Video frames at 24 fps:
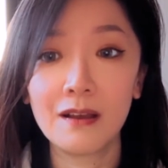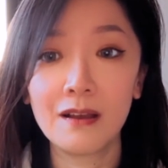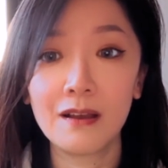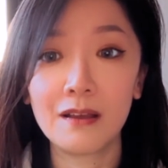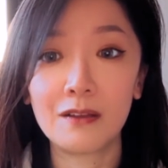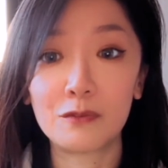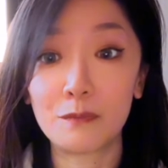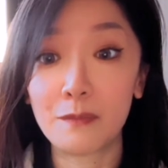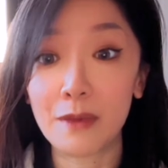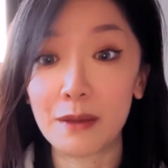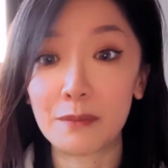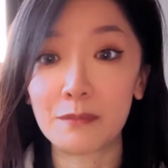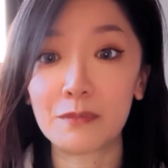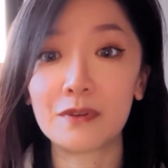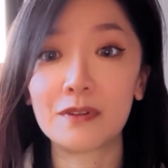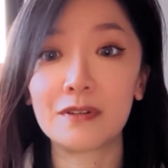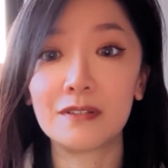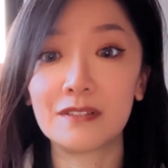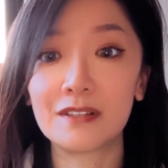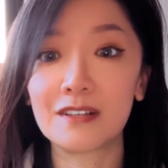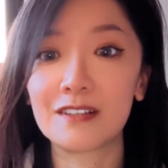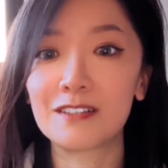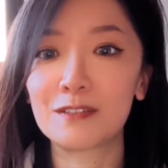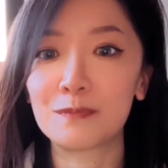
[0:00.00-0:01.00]
Remember,
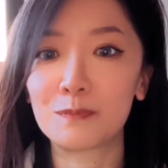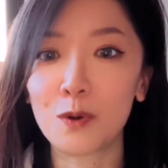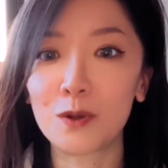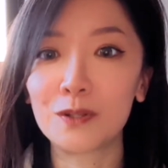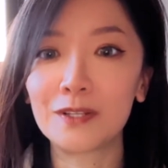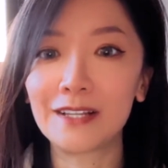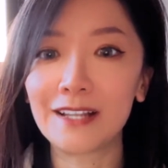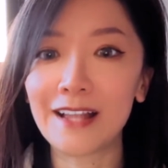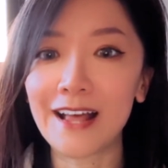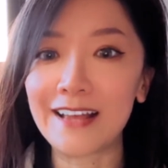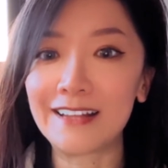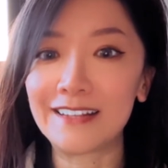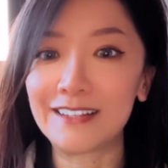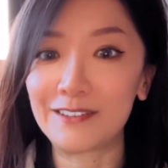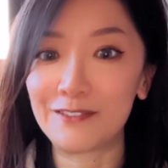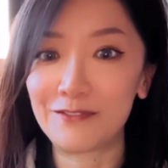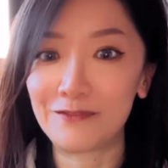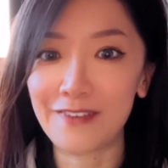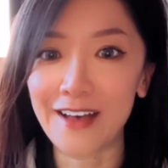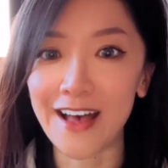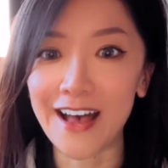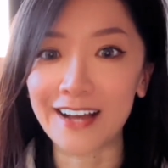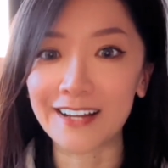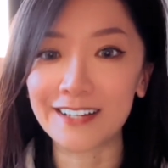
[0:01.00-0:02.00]
the spotlight
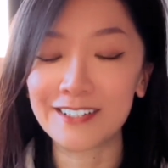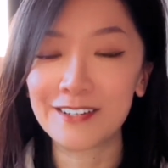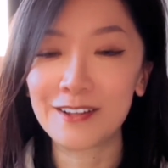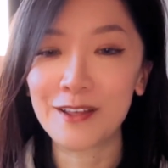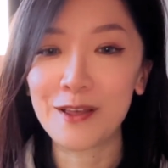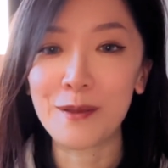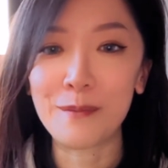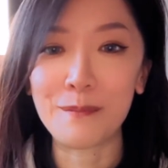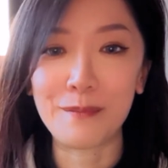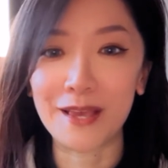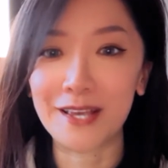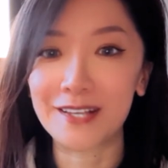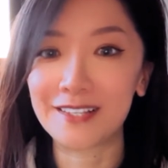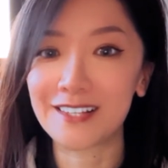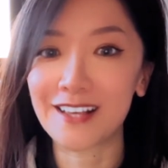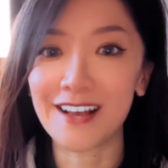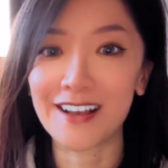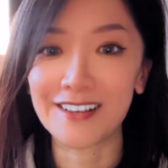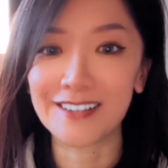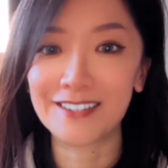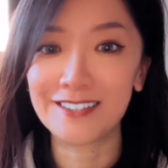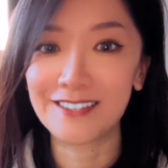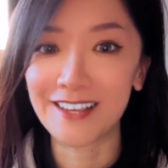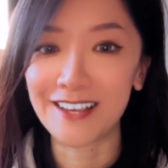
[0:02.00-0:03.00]
effect makes
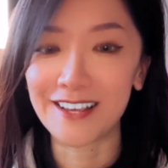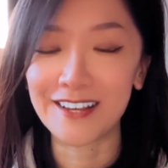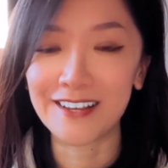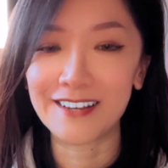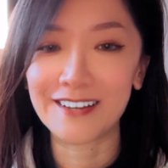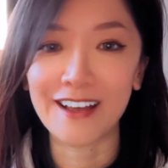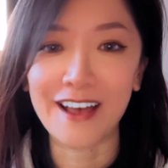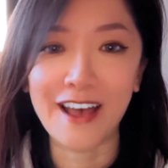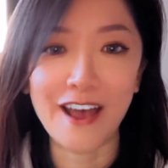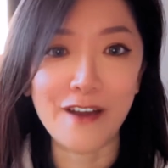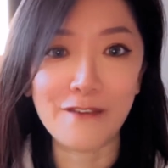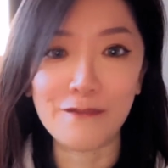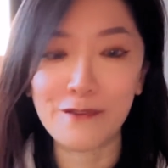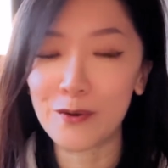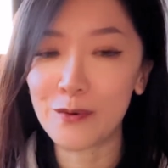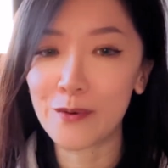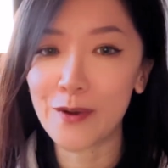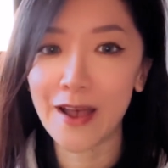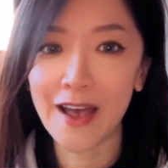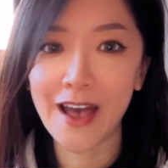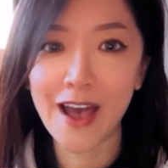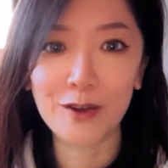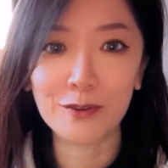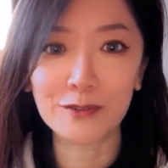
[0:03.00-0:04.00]
us think everyone
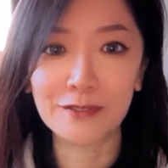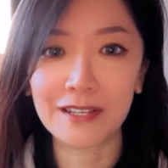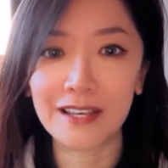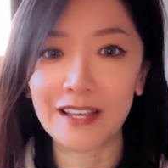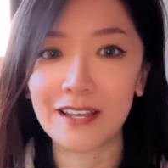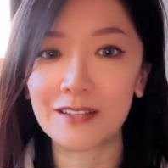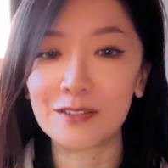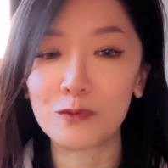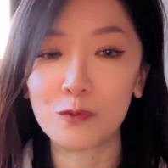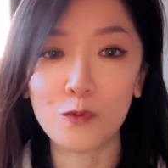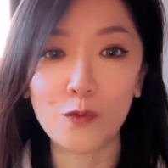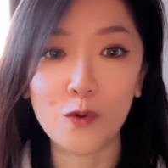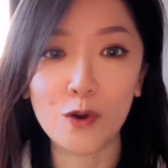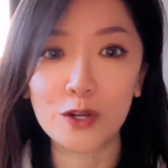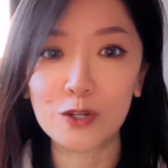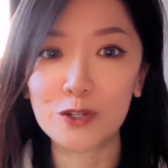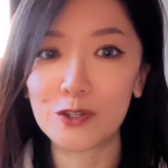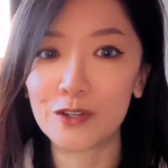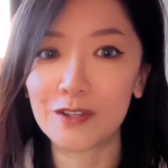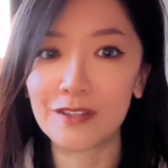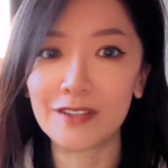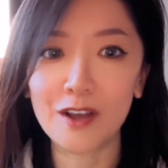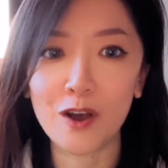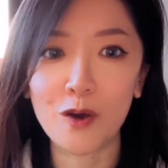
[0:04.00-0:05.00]
else is
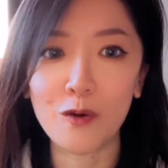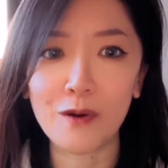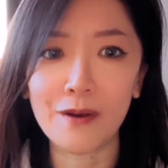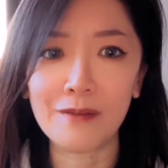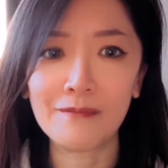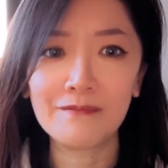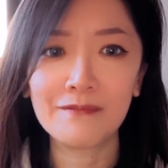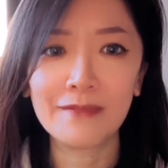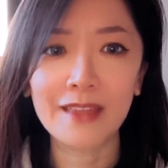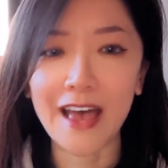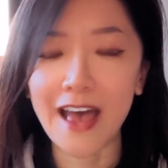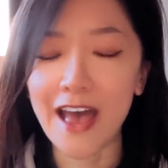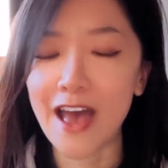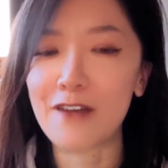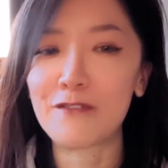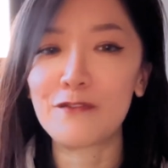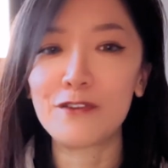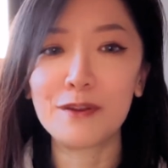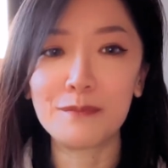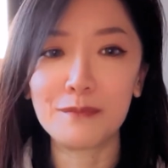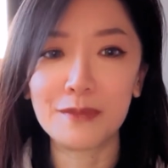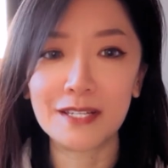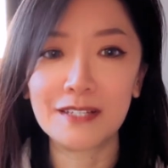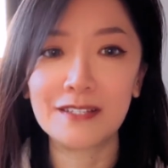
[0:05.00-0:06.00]
watching our every
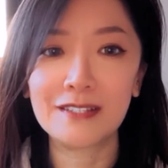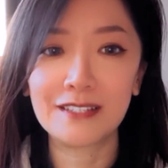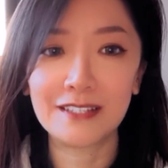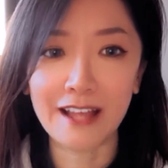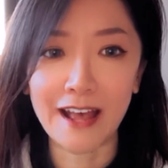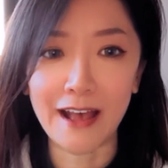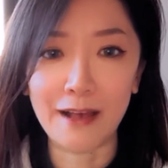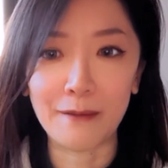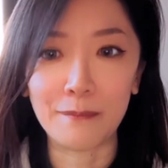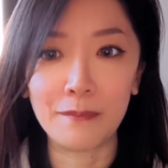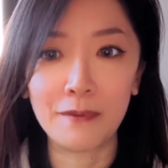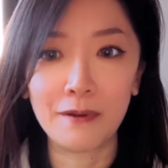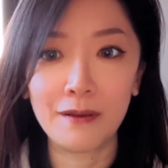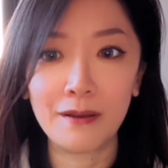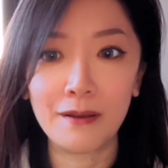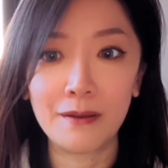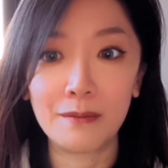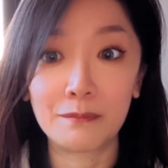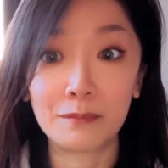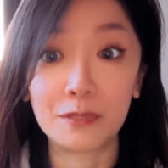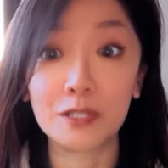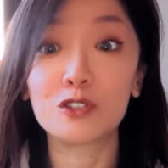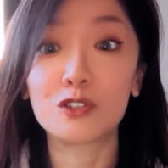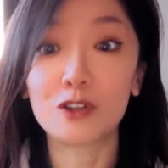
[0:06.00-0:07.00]
misstep,
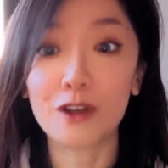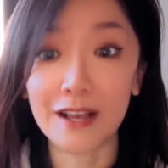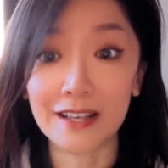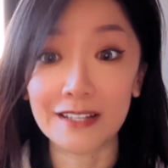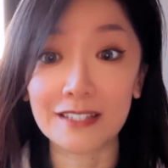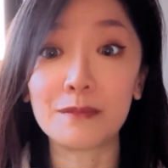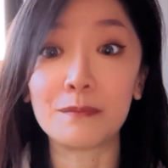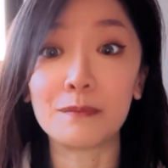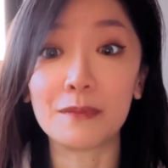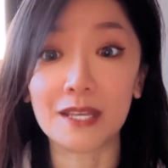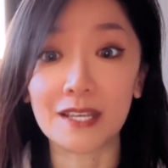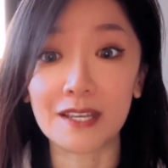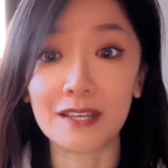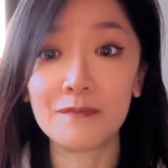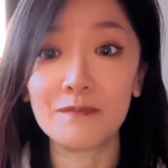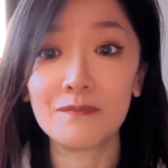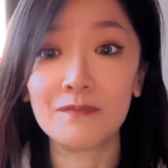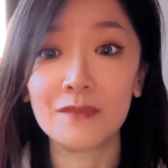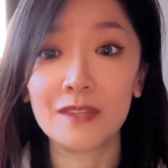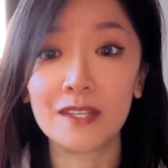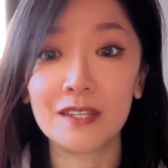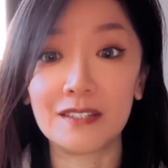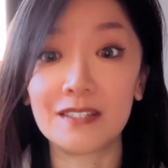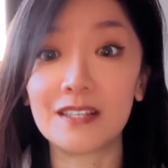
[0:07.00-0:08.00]
but trust me,
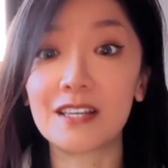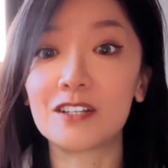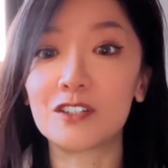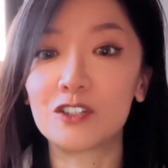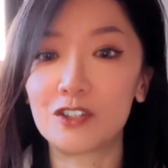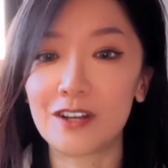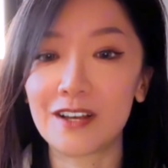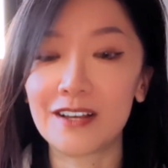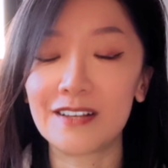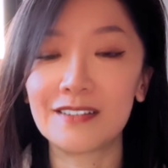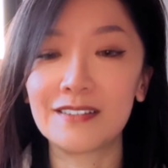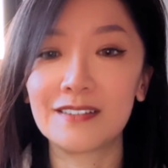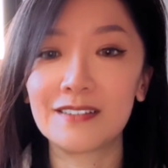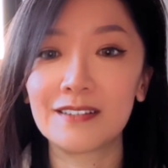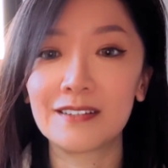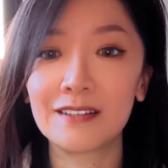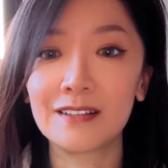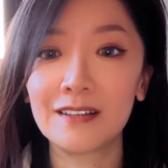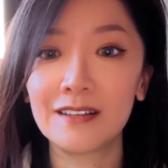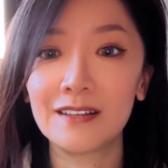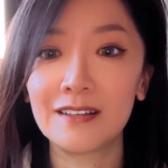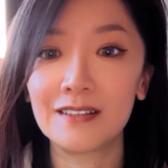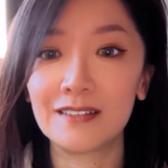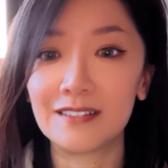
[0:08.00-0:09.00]
they're
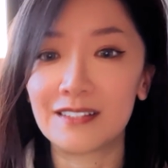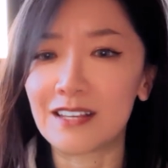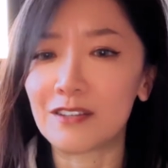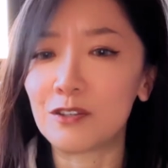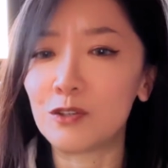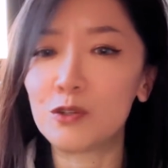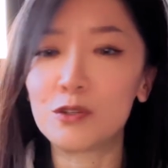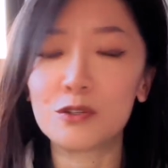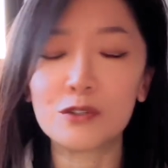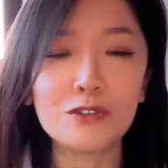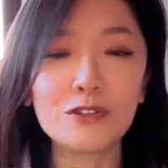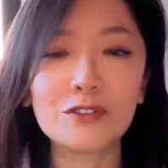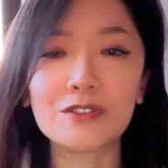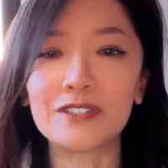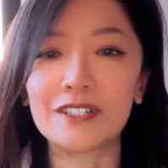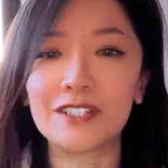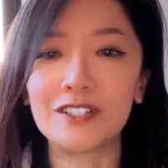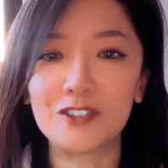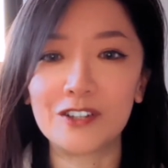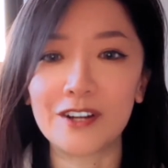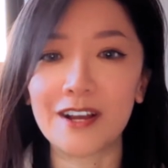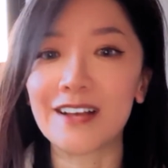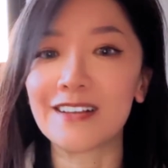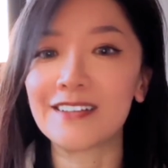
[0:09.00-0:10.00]
usually
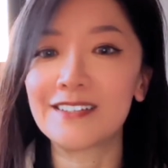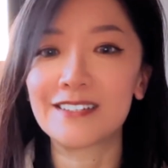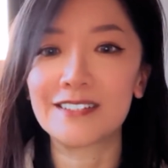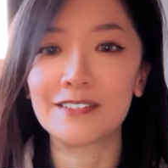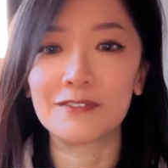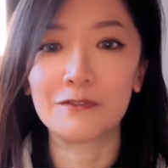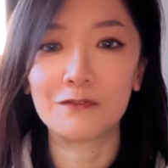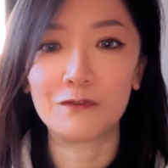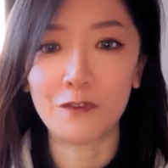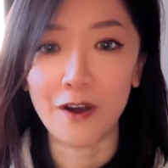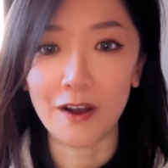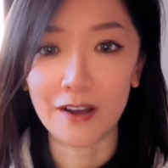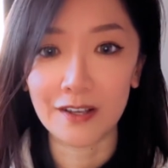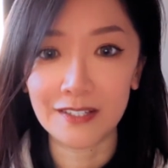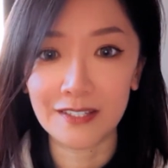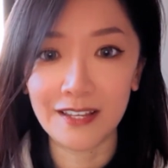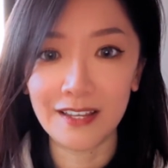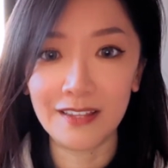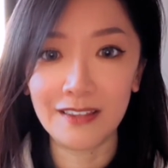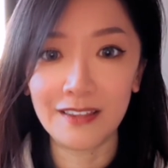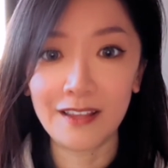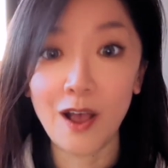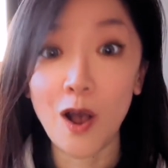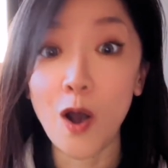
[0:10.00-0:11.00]
just
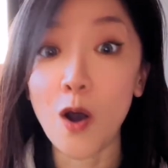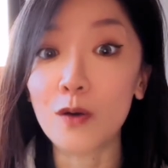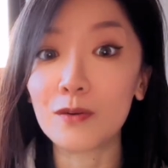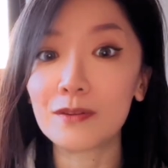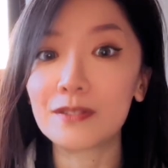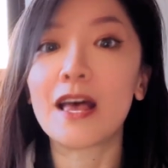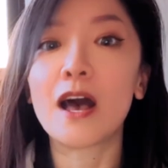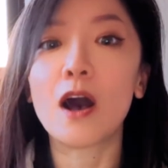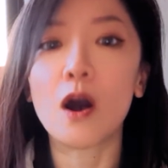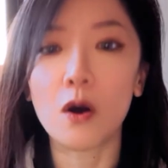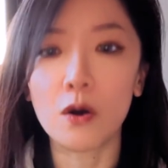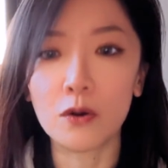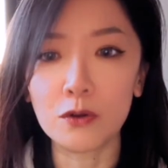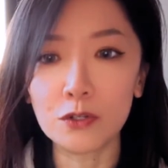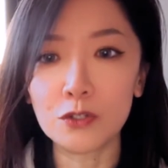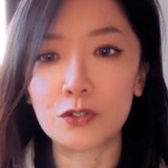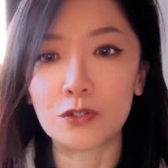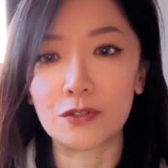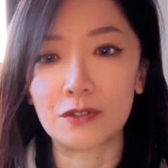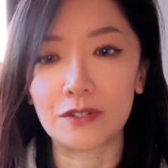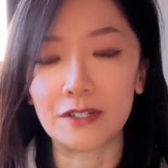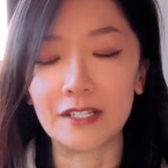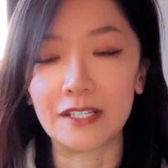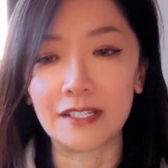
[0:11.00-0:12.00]
focusing on their own
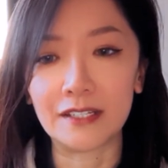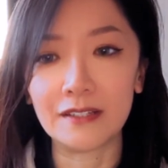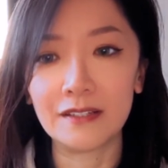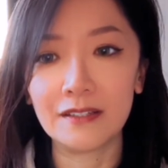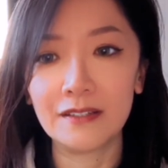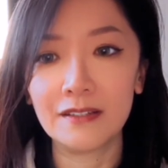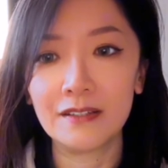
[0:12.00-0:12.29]
journey.